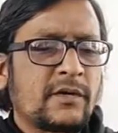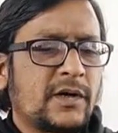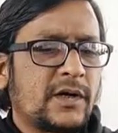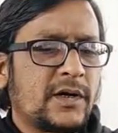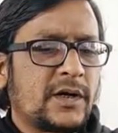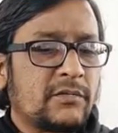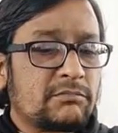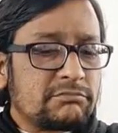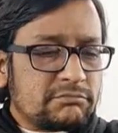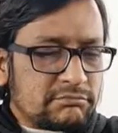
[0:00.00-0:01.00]
uh,
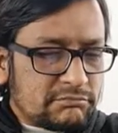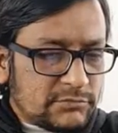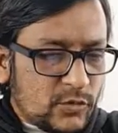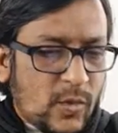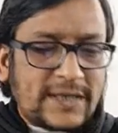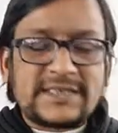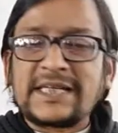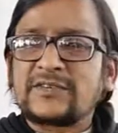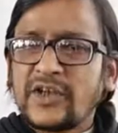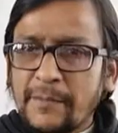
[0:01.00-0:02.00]
once
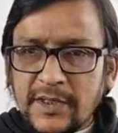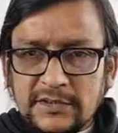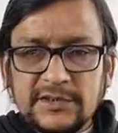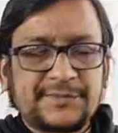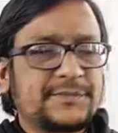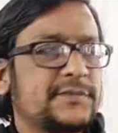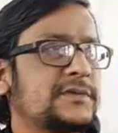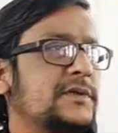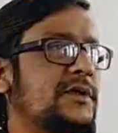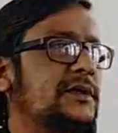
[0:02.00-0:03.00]
in a 3 month,
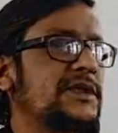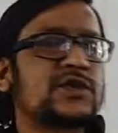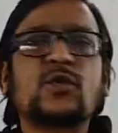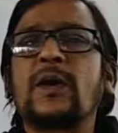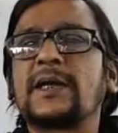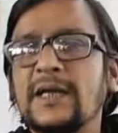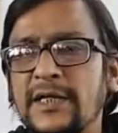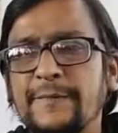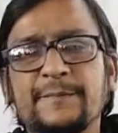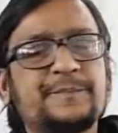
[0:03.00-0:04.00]
this
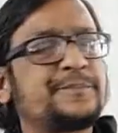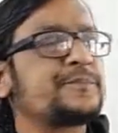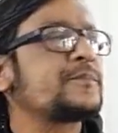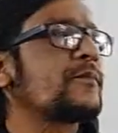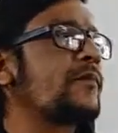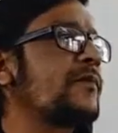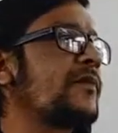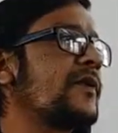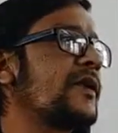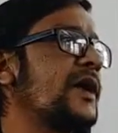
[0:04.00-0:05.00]
quarterly;
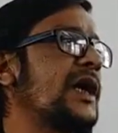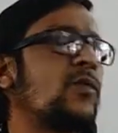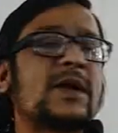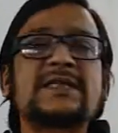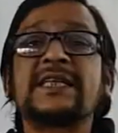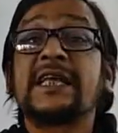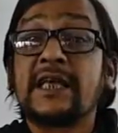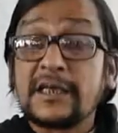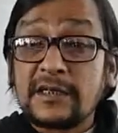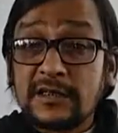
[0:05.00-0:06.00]
once in a
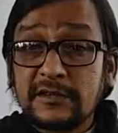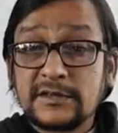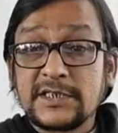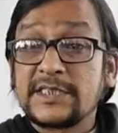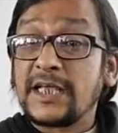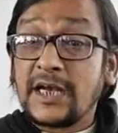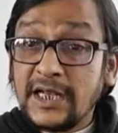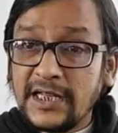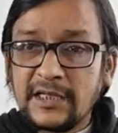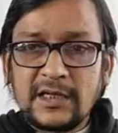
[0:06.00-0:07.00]
year, this
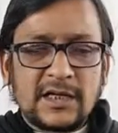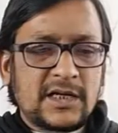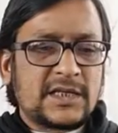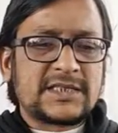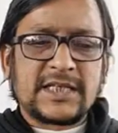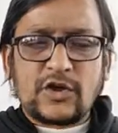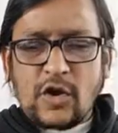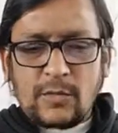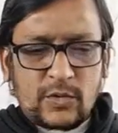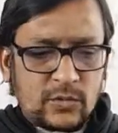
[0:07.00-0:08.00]
yearly. These are the
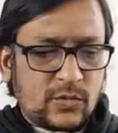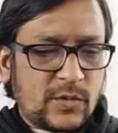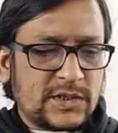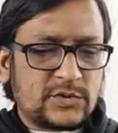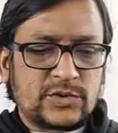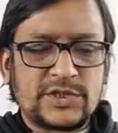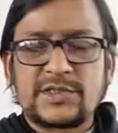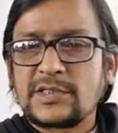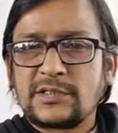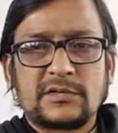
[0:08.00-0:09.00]
common words which
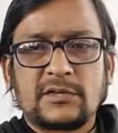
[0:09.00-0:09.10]
is